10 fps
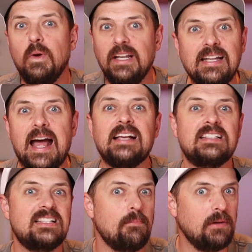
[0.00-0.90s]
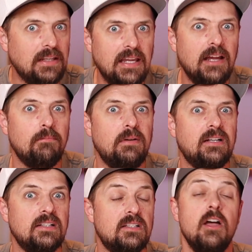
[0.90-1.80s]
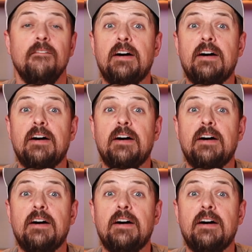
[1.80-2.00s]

we need to ask them again because